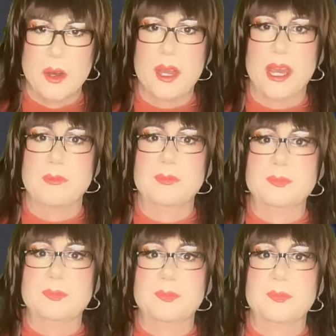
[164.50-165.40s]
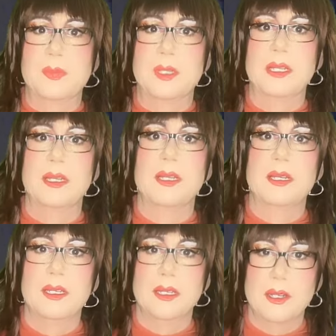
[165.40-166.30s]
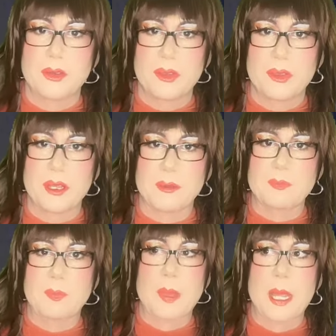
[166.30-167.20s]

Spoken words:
Okay. Here's the thing.